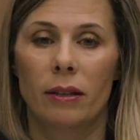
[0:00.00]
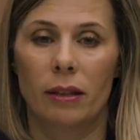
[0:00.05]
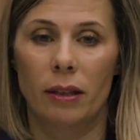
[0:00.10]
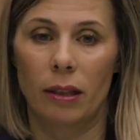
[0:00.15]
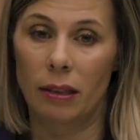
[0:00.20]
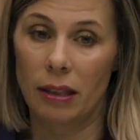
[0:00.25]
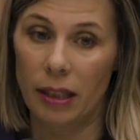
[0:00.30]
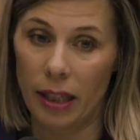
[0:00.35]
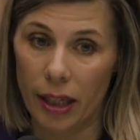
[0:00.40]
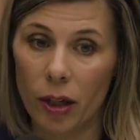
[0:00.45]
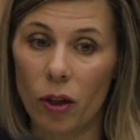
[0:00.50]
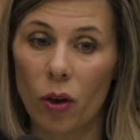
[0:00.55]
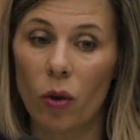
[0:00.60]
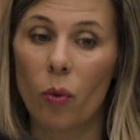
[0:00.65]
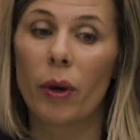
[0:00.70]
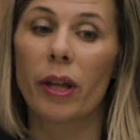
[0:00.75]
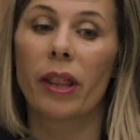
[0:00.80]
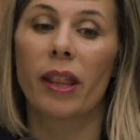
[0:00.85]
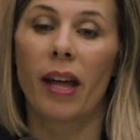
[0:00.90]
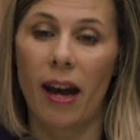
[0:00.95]
to deal
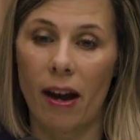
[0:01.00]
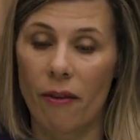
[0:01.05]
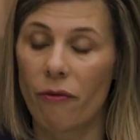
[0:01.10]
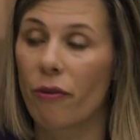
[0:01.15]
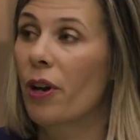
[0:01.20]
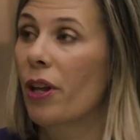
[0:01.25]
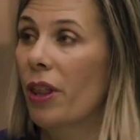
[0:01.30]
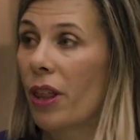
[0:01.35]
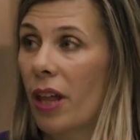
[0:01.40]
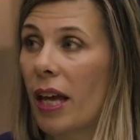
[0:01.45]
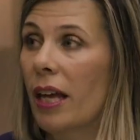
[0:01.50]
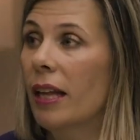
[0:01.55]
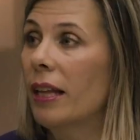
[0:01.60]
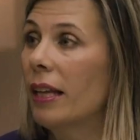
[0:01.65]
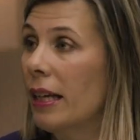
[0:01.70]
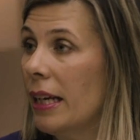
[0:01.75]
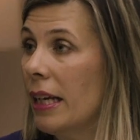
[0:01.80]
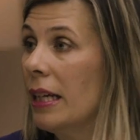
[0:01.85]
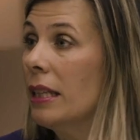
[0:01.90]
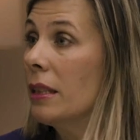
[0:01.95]
with everything
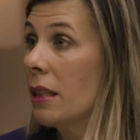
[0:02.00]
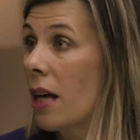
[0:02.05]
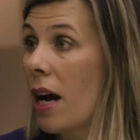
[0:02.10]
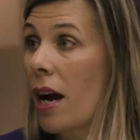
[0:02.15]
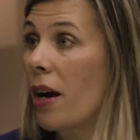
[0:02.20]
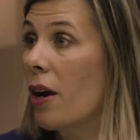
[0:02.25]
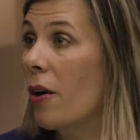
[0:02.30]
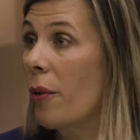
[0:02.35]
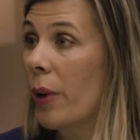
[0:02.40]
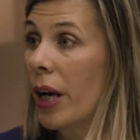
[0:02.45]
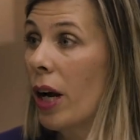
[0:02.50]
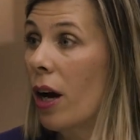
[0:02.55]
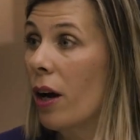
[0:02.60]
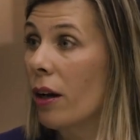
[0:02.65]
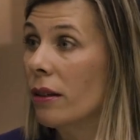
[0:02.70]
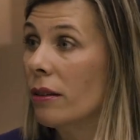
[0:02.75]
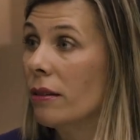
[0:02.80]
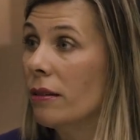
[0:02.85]
that he's got going on.